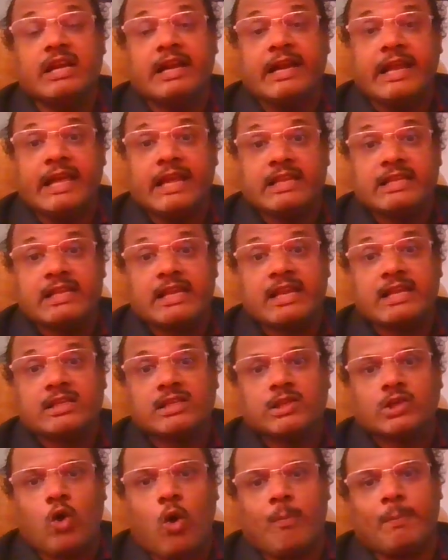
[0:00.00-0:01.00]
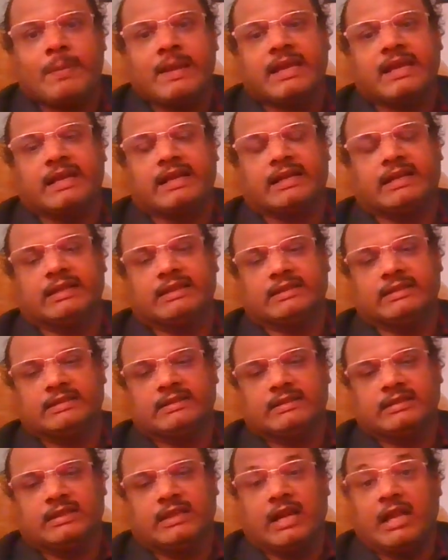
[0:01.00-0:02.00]
dangerous topic,
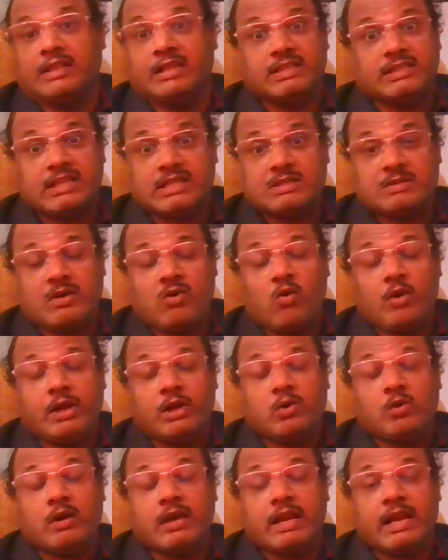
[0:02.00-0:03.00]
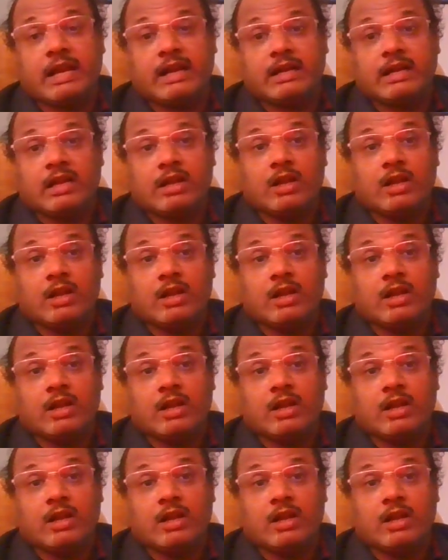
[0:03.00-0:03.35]
and this is going to connect